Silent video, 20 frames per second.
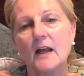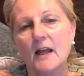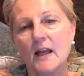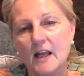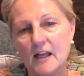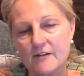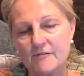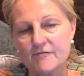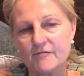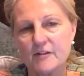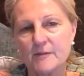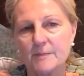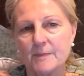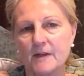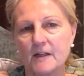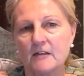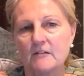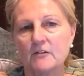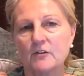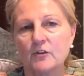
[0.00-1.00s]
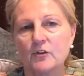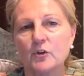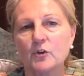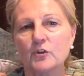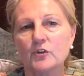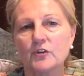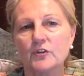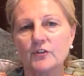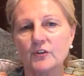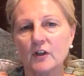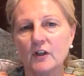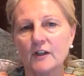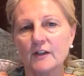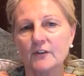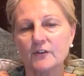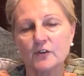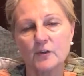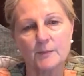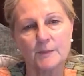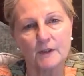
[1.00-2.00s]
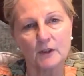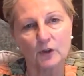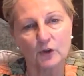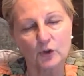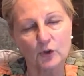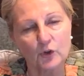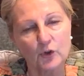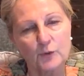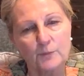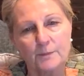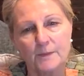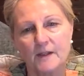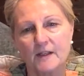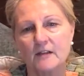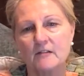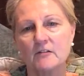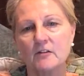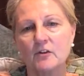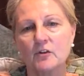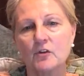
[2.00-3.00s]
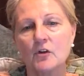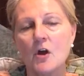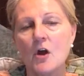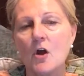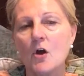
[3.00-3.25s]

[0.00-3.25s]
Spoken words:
Every parent who desires to be a good parent